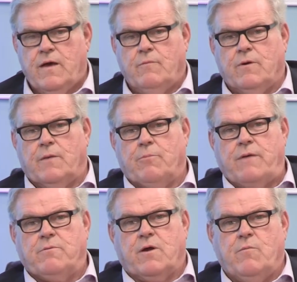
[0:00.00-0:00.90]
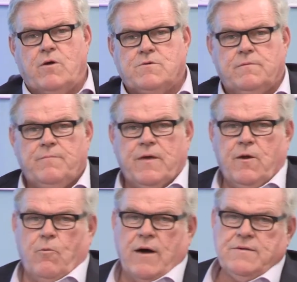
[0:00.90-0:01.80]
All right, we're going to break the commercial.
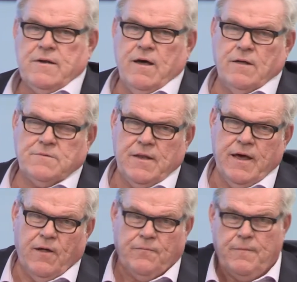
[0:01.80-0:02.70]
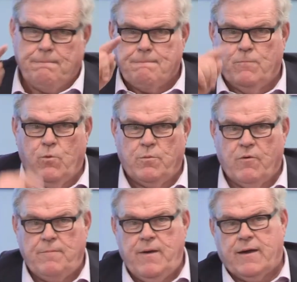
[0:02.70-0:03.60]
You're watching Hudson Health. We'll be
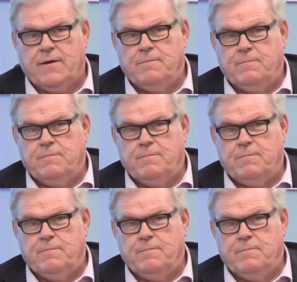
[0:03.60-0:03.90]
right back.